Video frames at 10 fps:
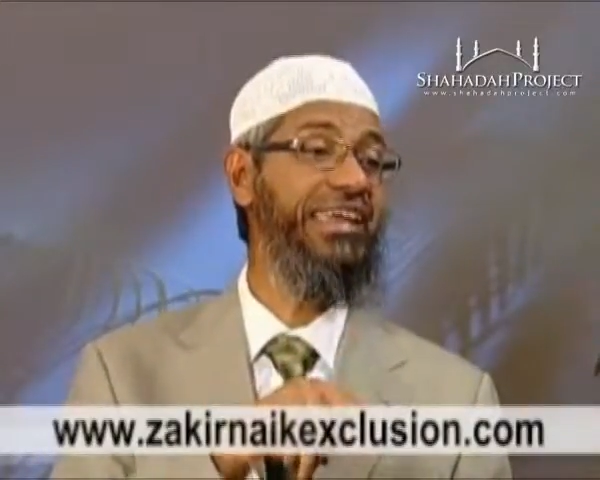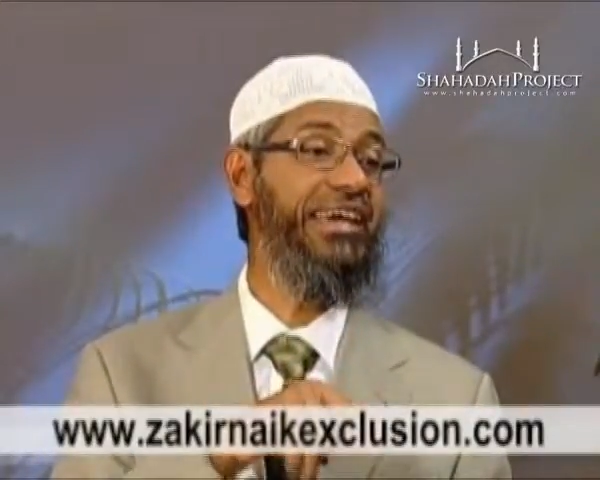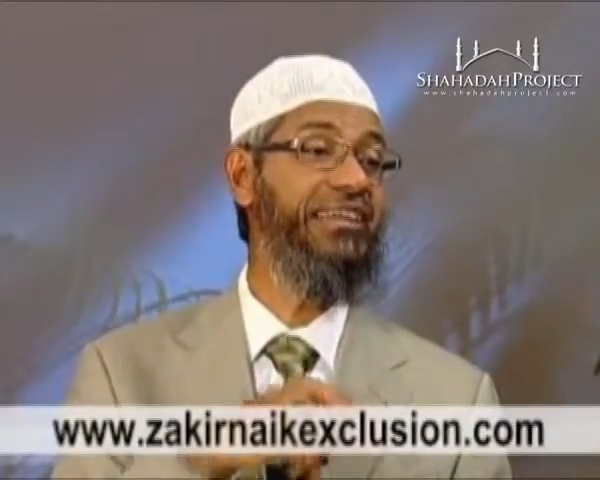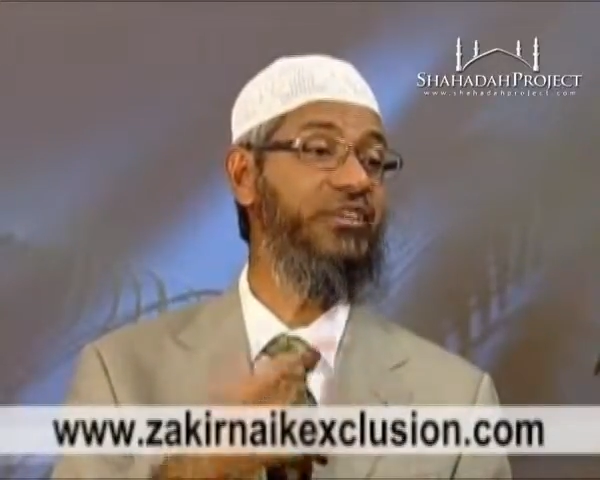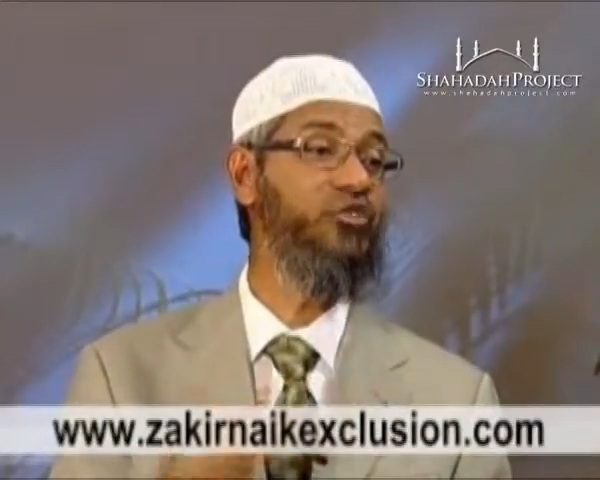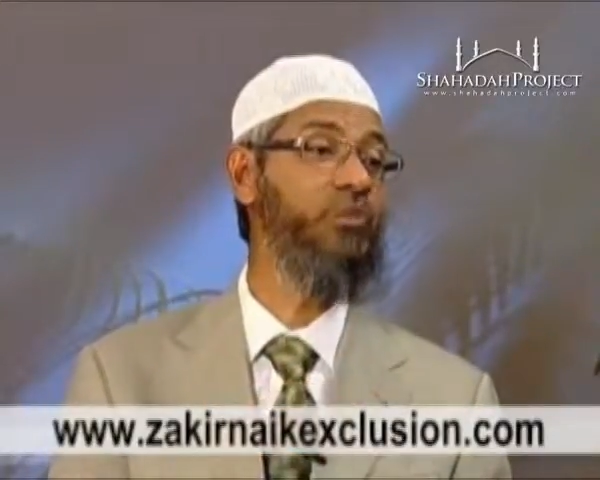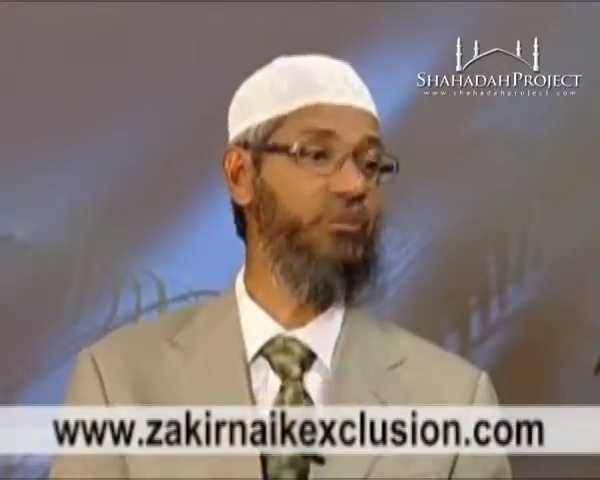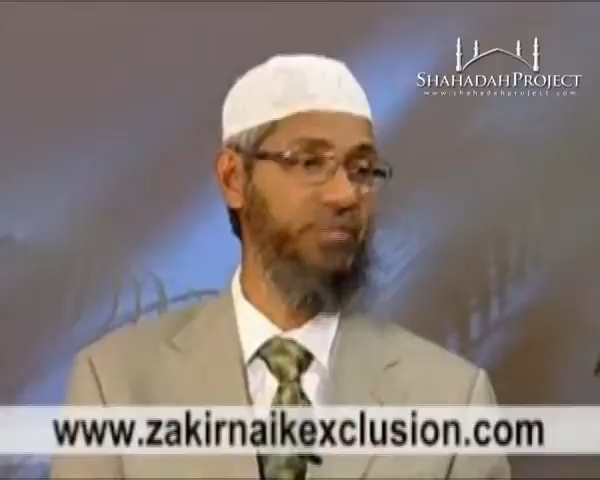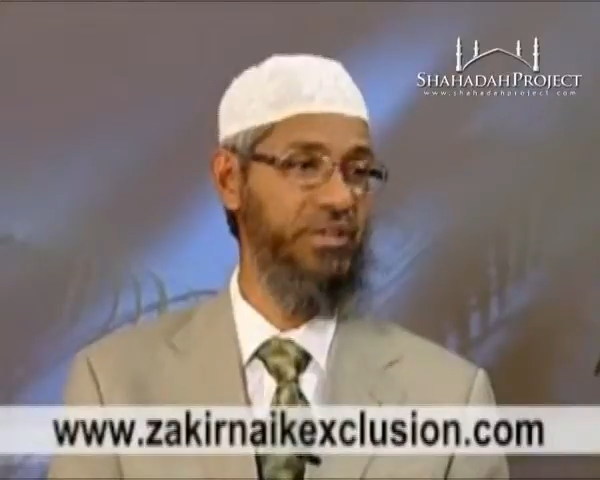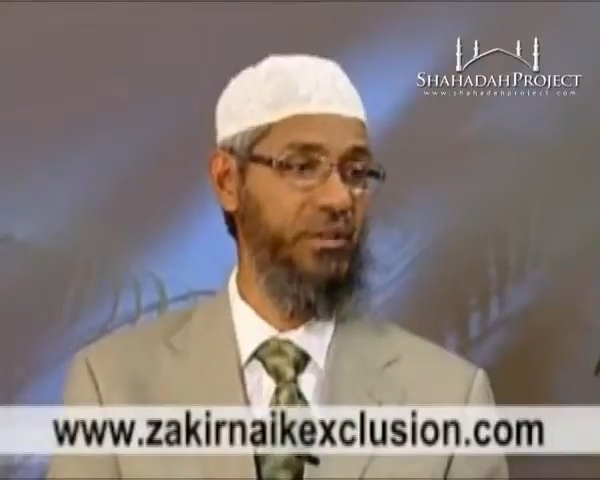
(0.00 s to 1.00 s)
any other
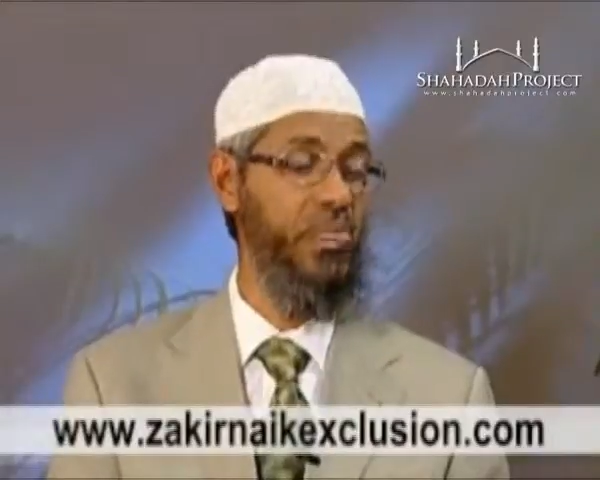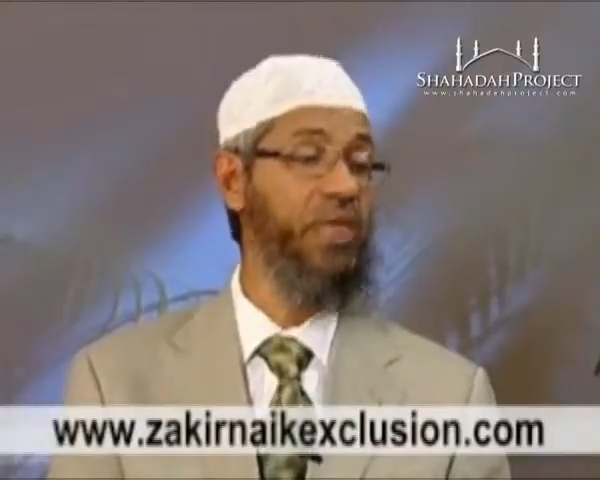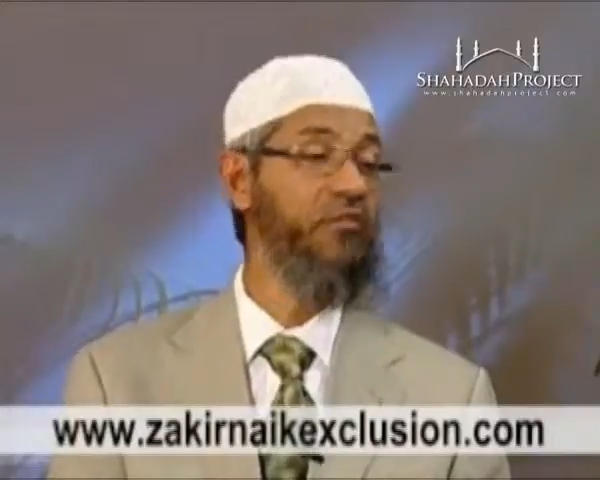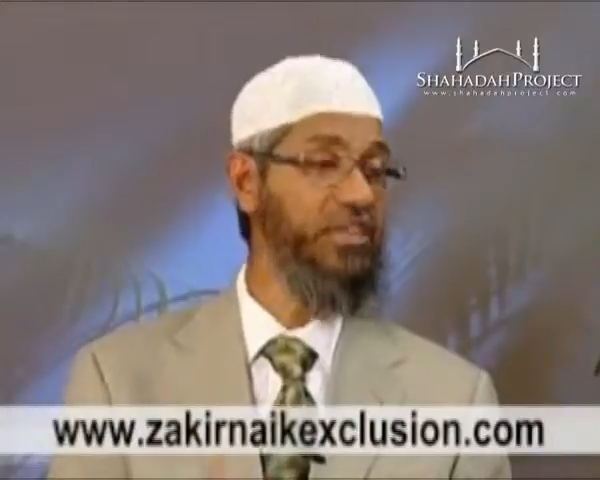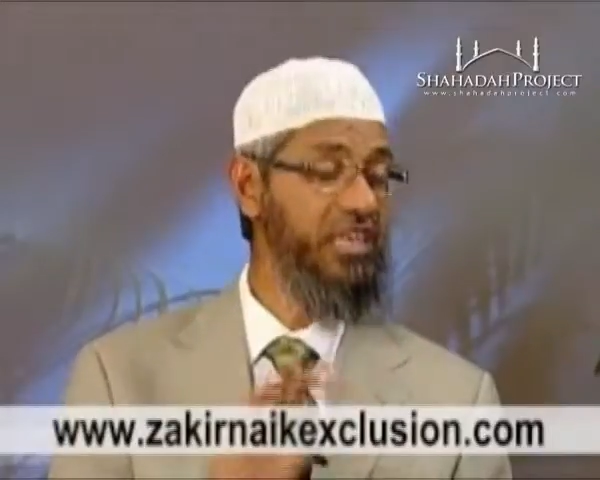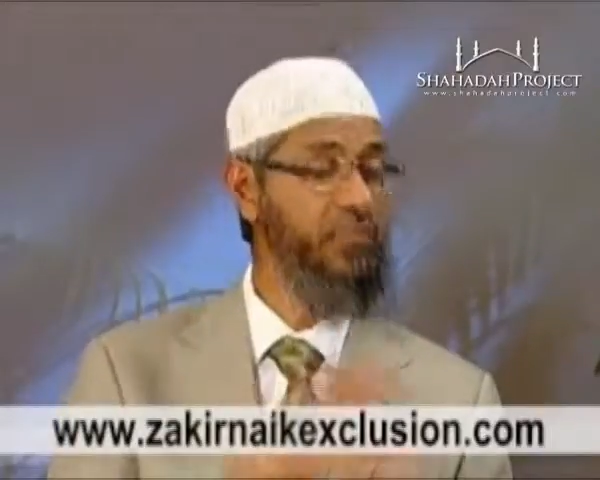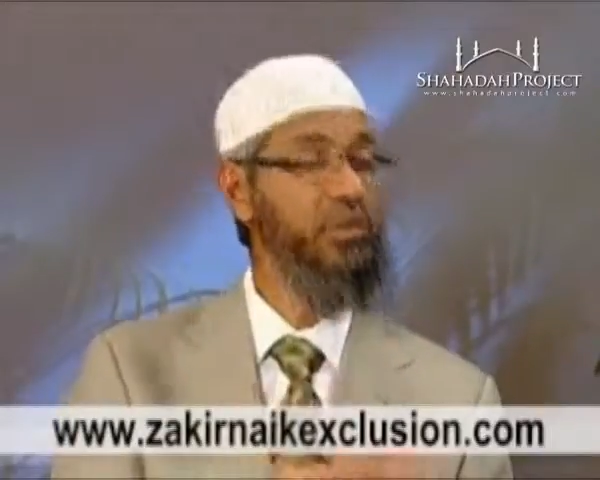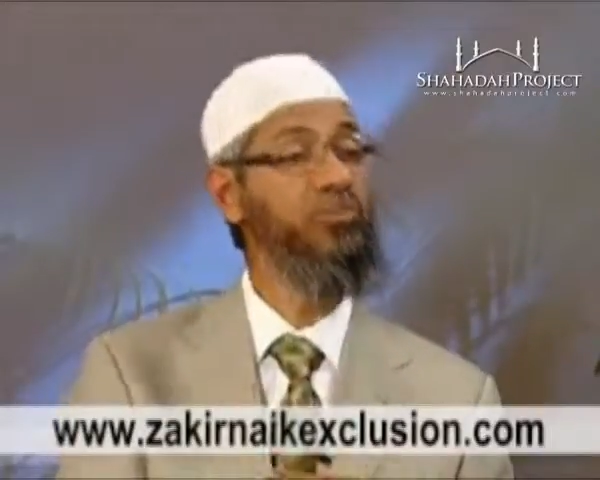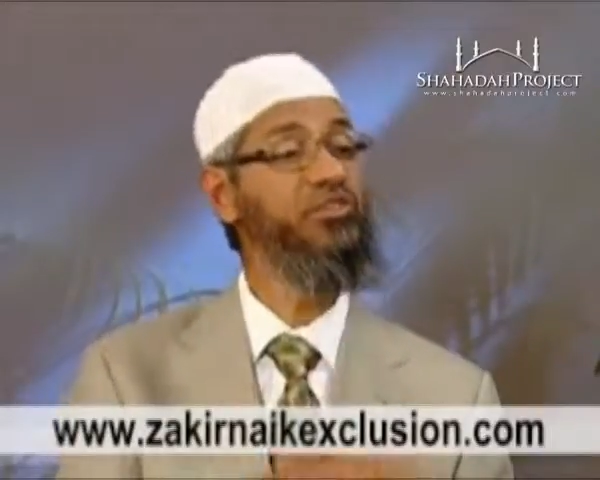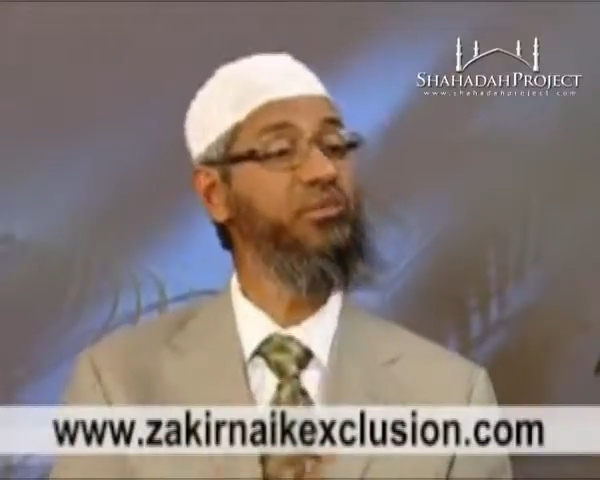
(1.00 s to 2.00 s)
human being, whether
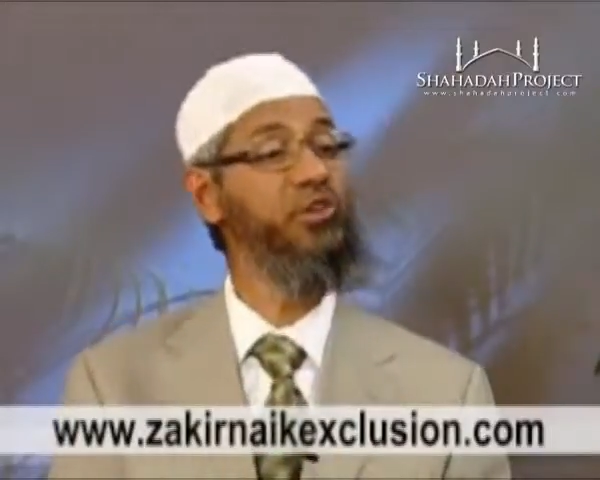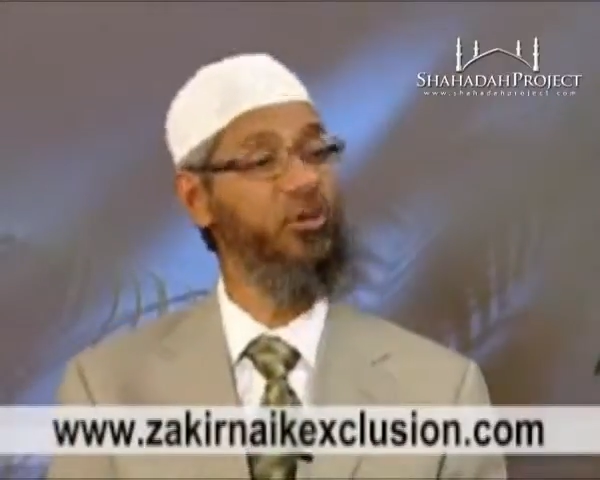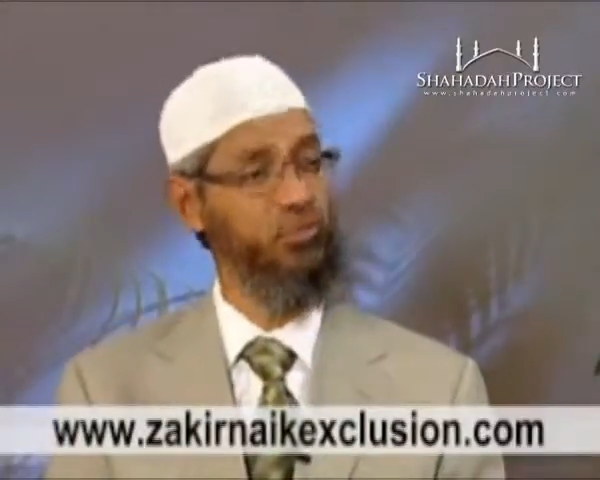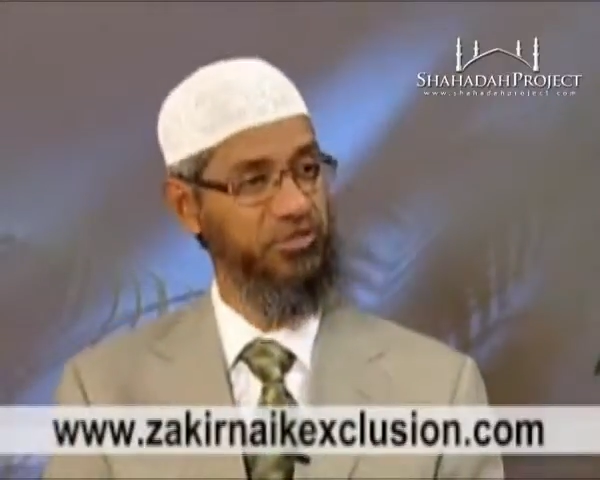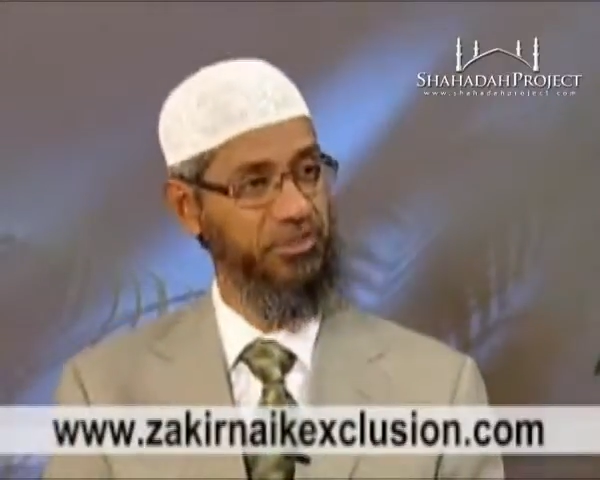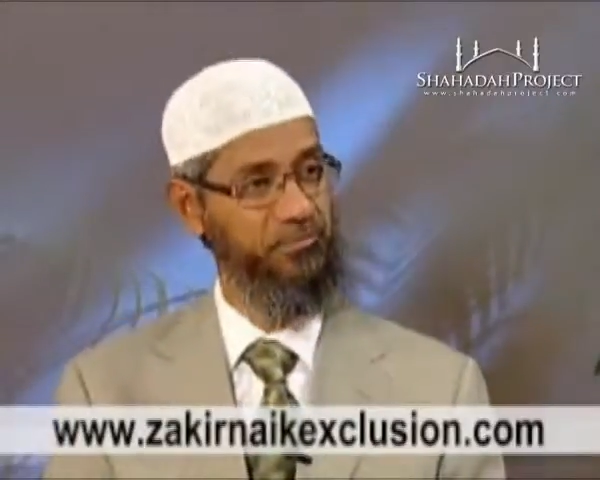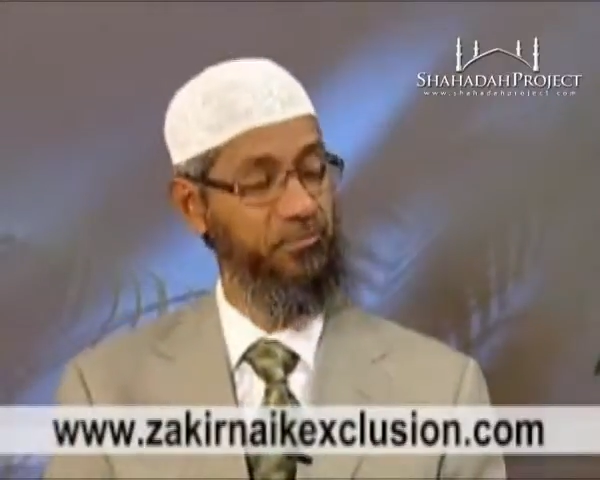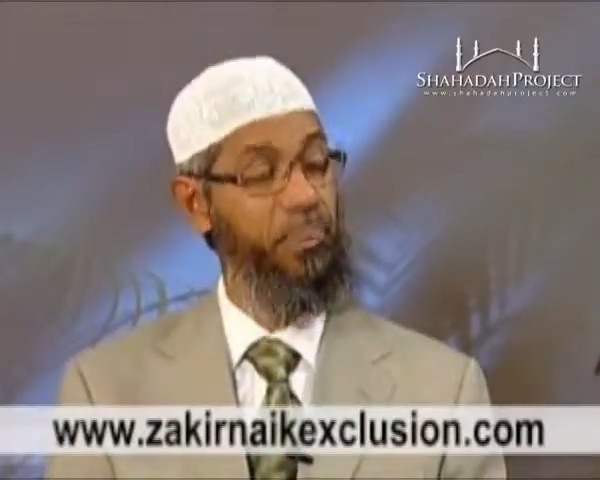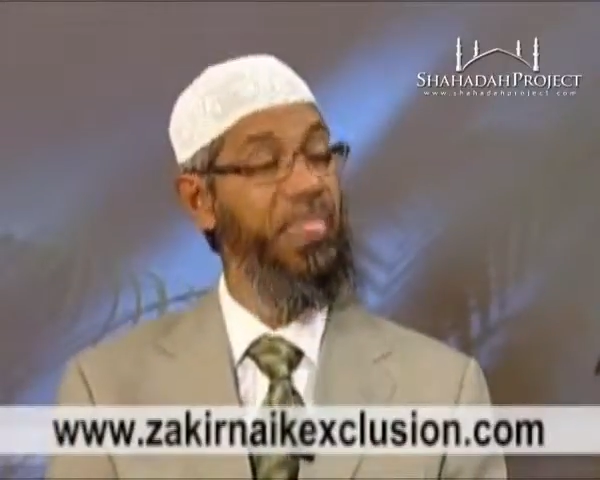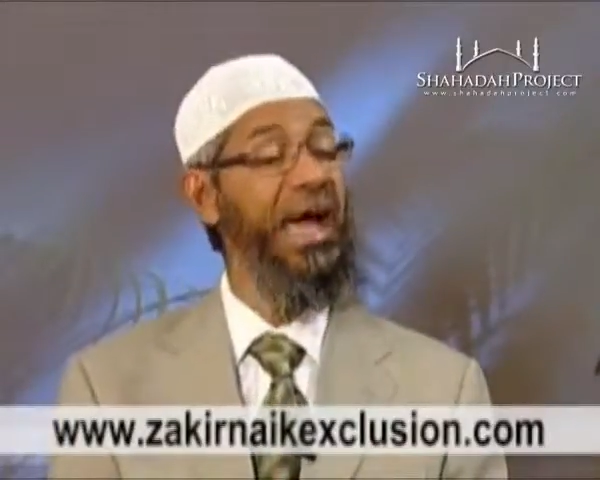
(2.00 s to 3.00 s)
it be Muslim or
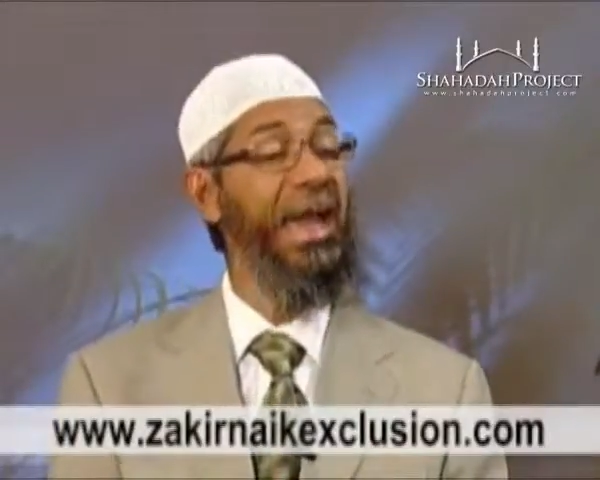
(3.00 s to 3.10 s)
non-Muslim,